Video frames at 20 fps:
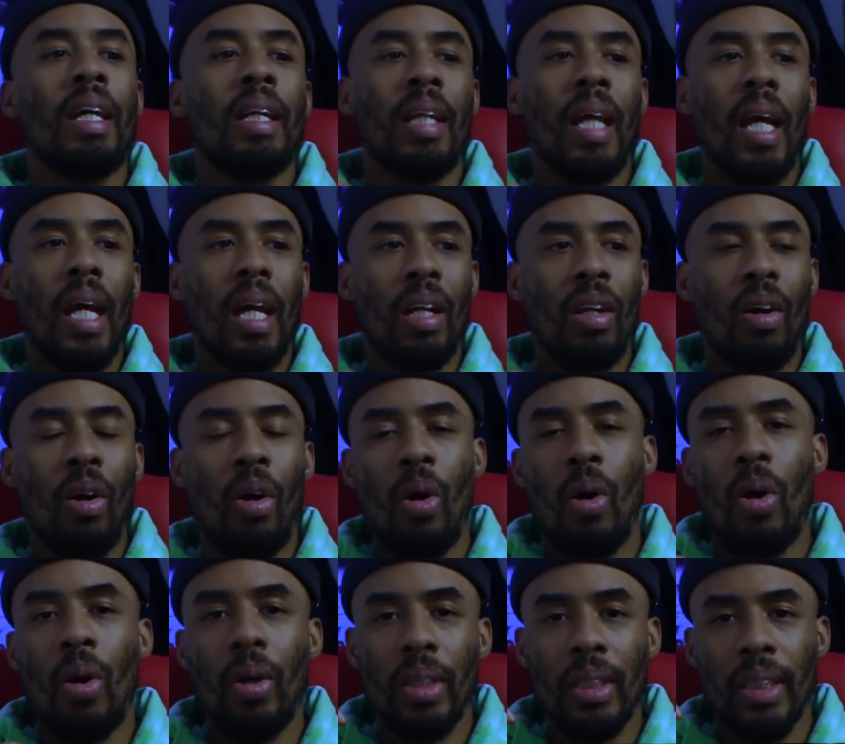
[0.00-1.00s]
They can
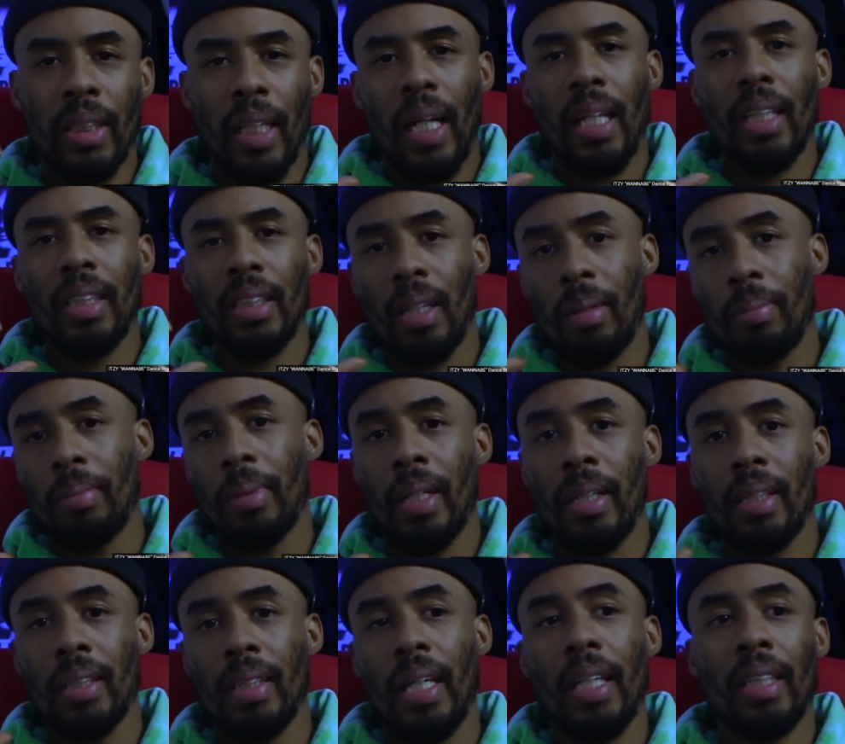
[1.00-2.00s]
all change up
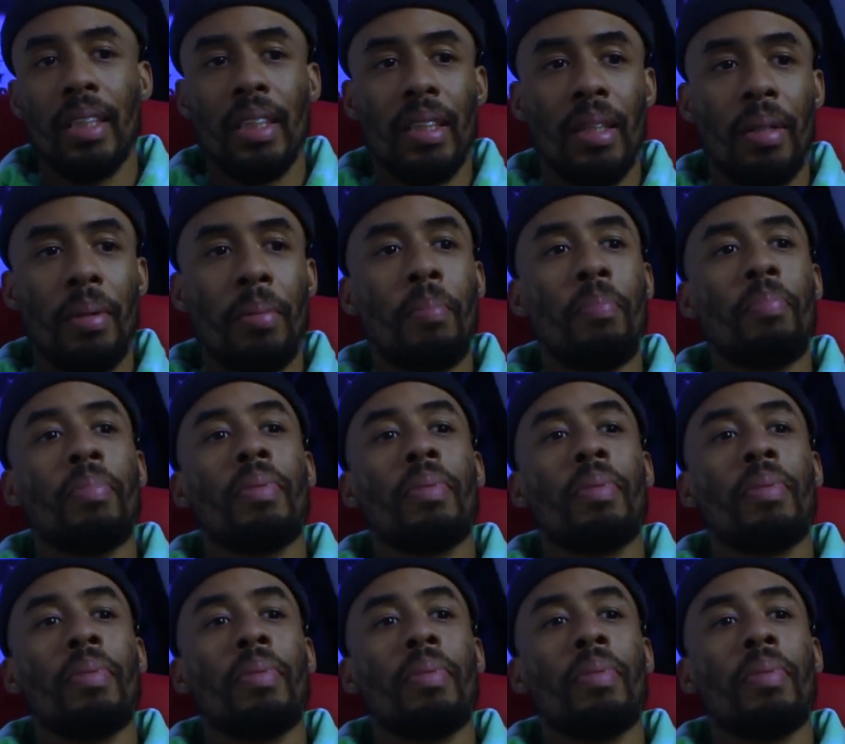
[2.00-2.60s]
their texture.